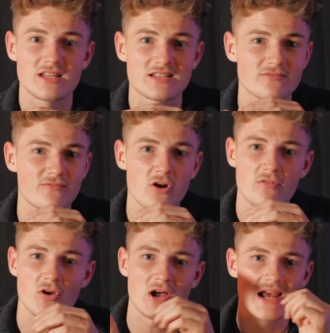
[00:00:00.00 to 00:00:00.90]
there's a
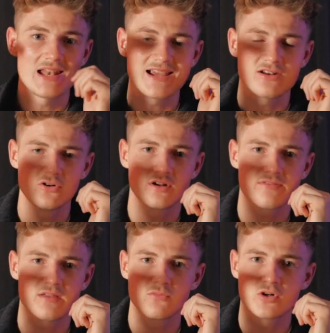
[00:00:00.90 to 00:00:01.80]
very high likelihood
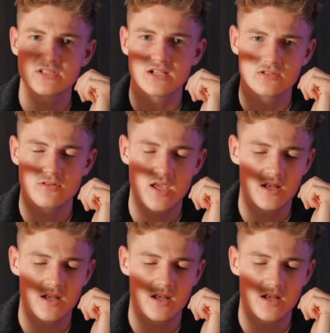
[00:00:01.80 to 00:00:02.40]
of them watching it to the